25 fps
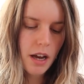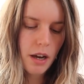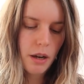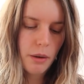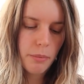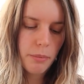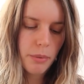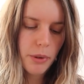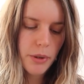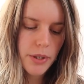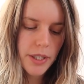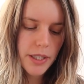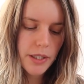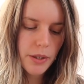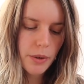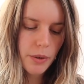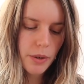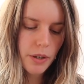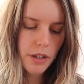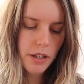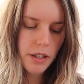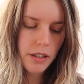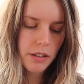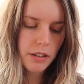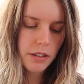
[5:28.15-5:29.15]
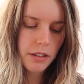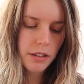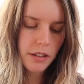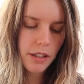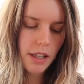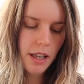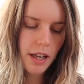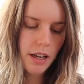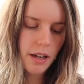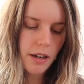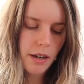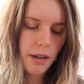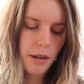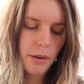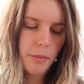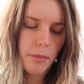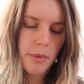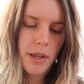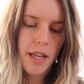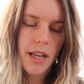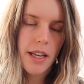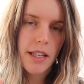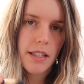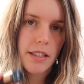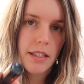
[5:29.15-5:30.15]
a body oil
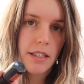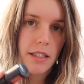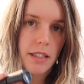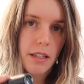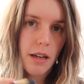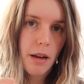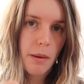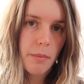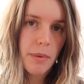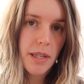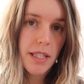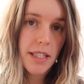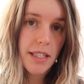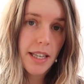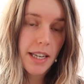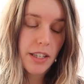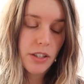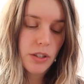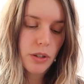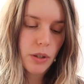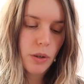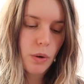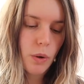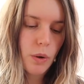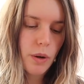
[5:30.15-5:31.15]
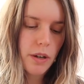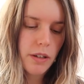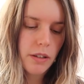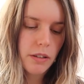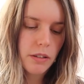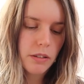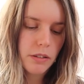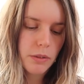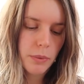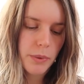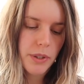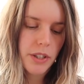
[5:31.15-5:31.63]
and some essential oils,